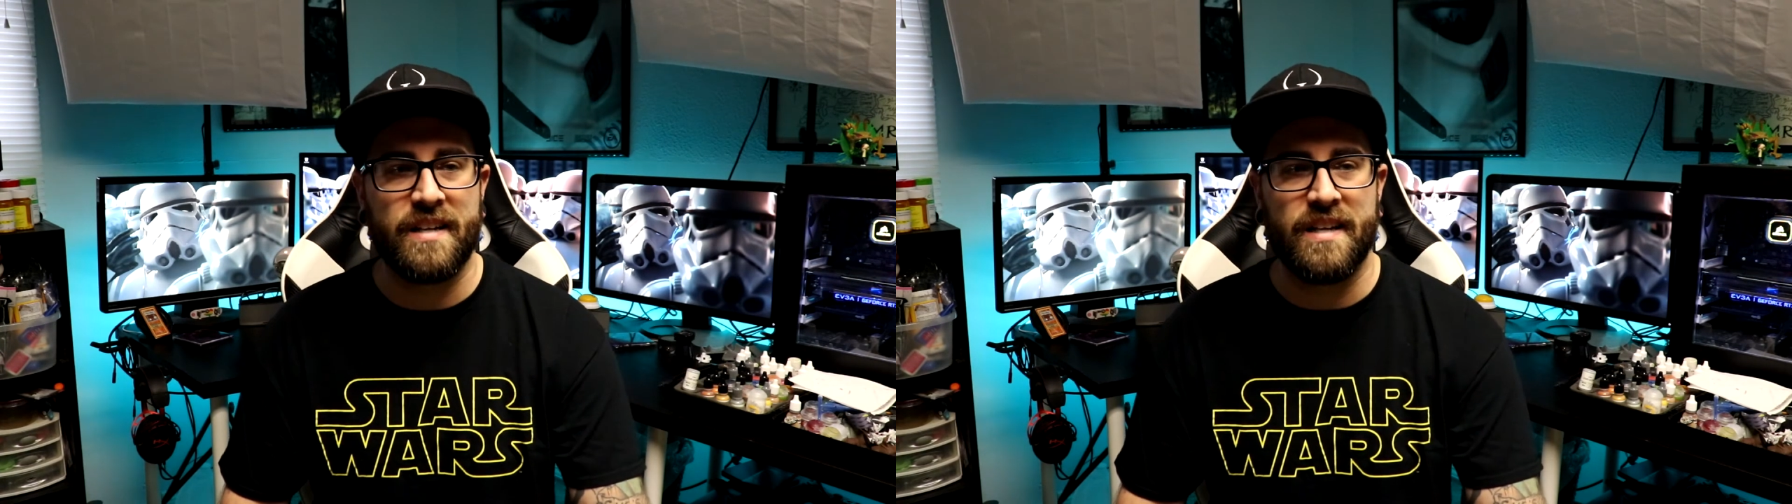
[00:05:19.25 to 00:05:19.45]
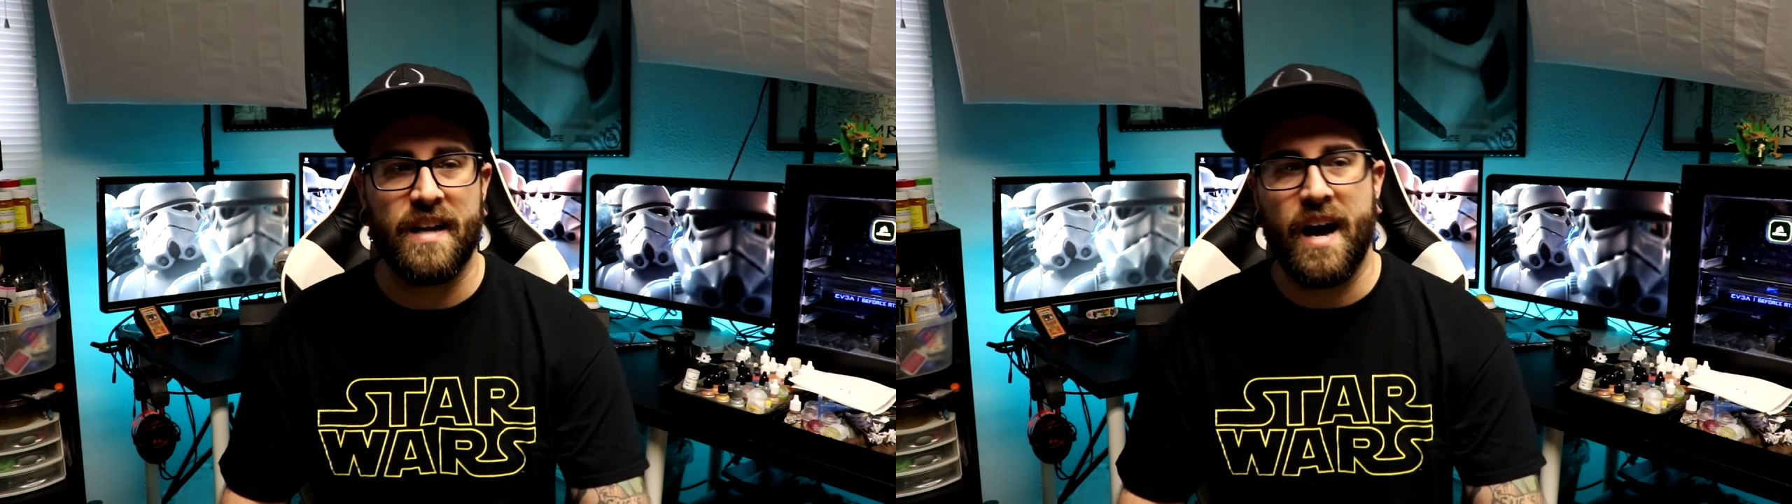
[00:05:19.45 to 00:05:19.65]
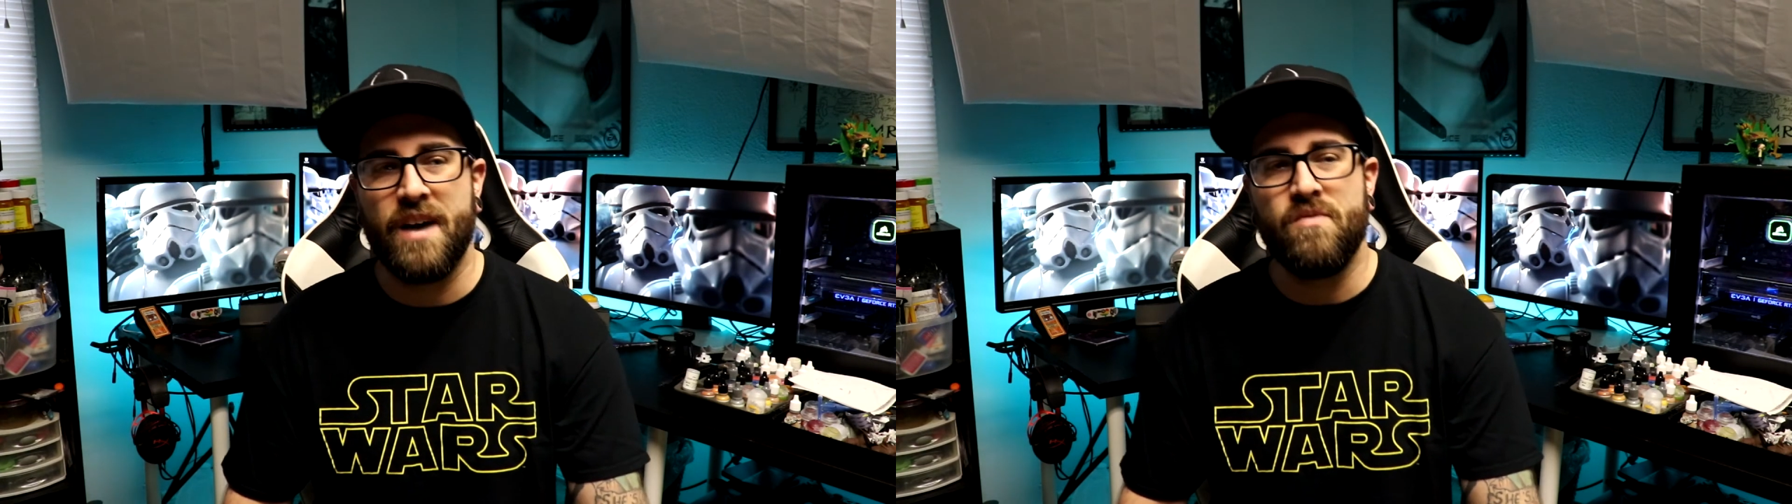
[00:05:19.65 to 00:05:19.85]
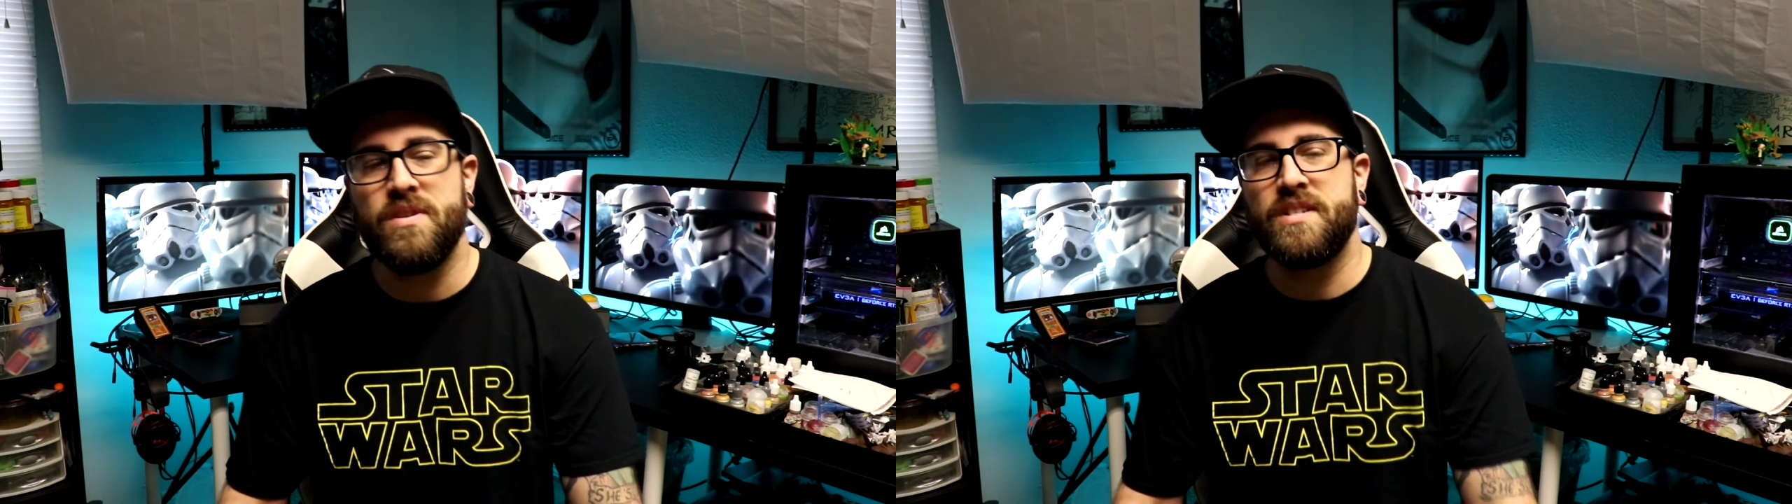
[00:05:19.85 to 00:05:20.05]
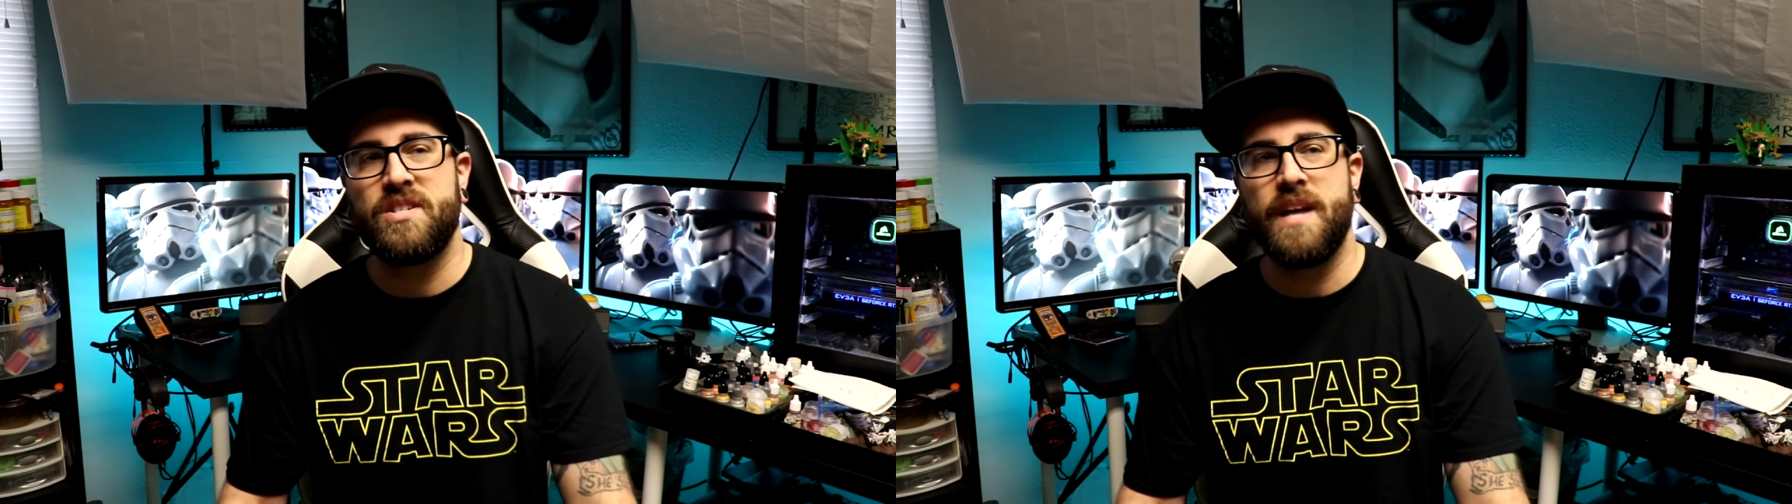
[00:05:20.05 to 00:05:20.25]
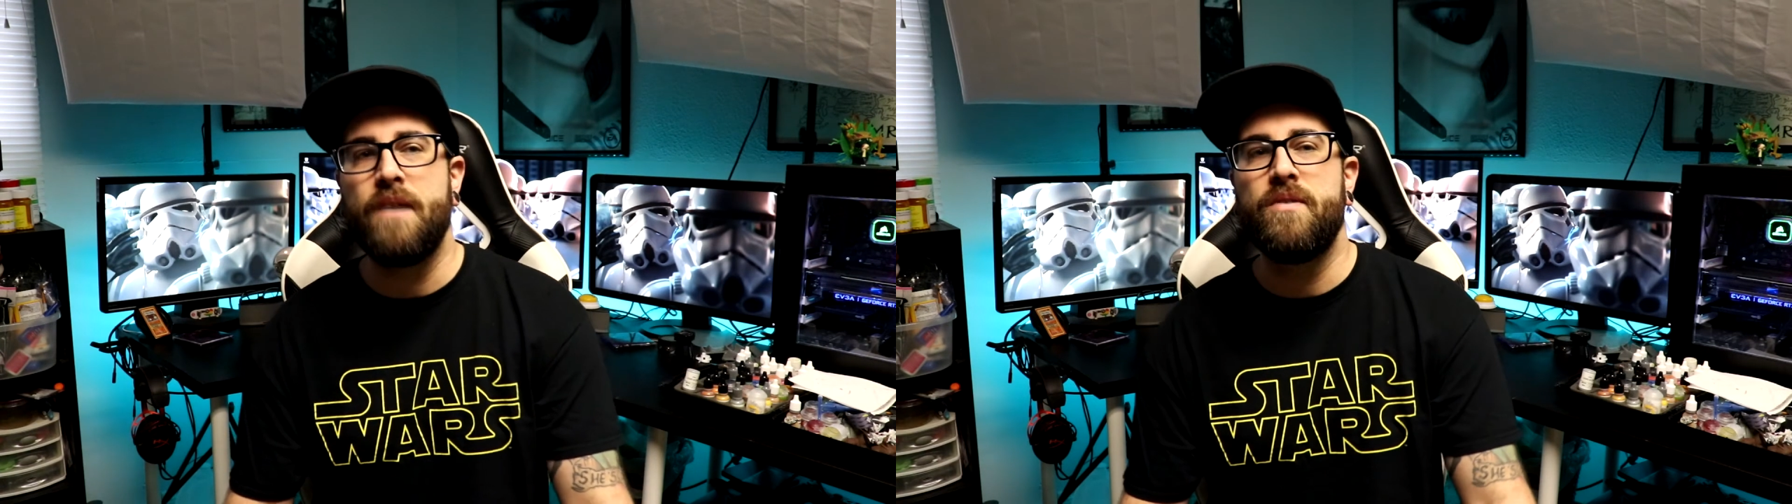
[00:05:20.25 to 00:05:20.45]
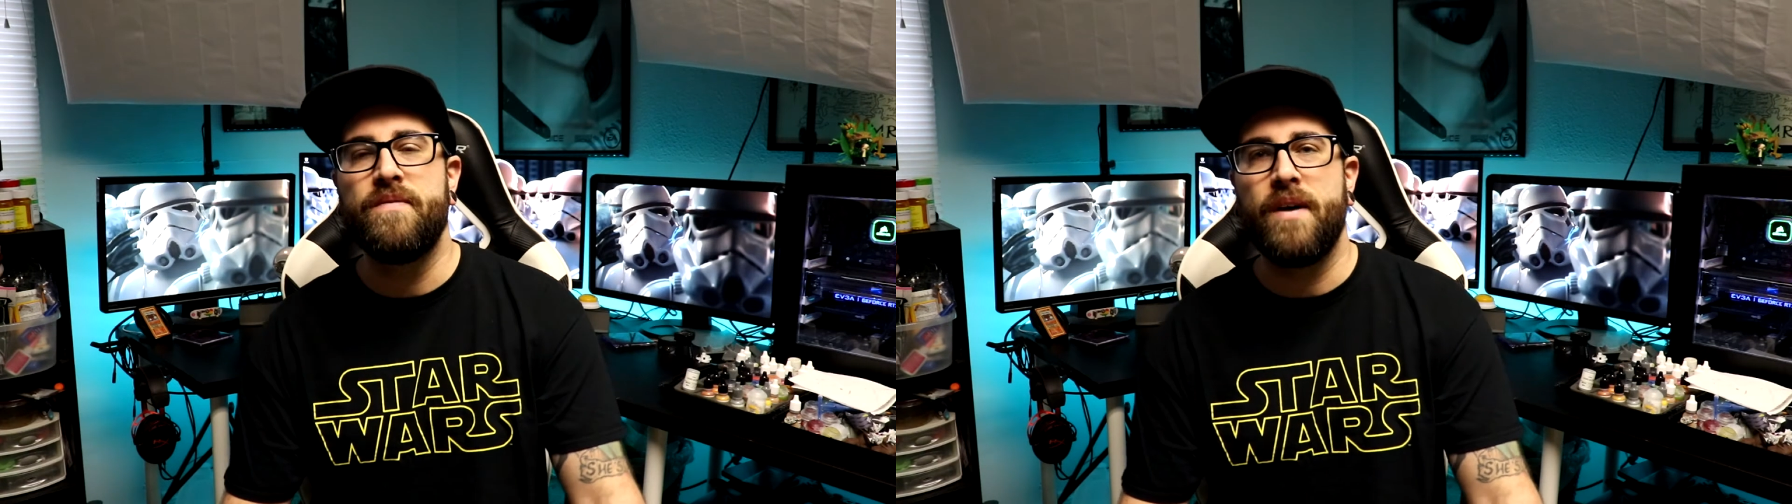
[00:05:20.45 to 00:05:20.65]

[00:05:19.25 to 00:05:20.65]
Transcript: and I wouldn't say we've